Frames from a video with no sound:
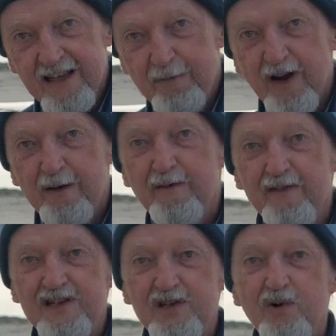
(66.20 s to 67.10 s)
at the bottom of
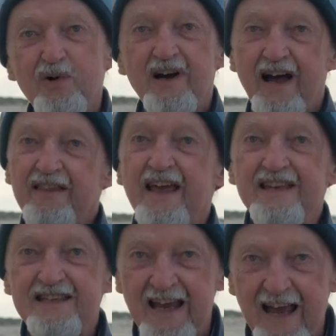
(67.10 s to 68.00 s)
the shore and
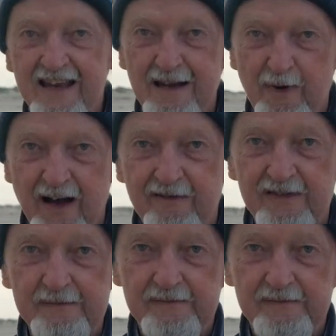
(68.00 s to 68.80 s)
then sand above.